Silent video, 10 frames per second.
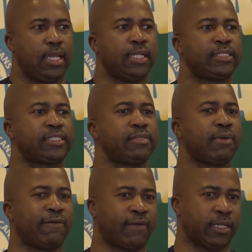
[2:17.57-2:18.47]
and
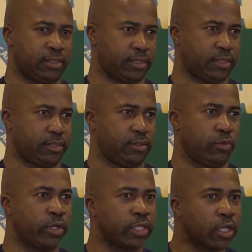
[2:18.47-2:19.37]
Simba fans,
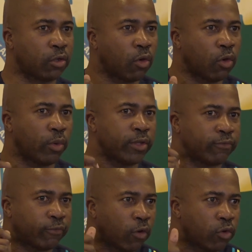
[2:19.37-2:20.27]
where they go and
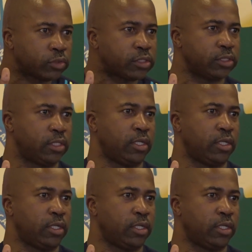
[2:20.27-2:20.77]
vote,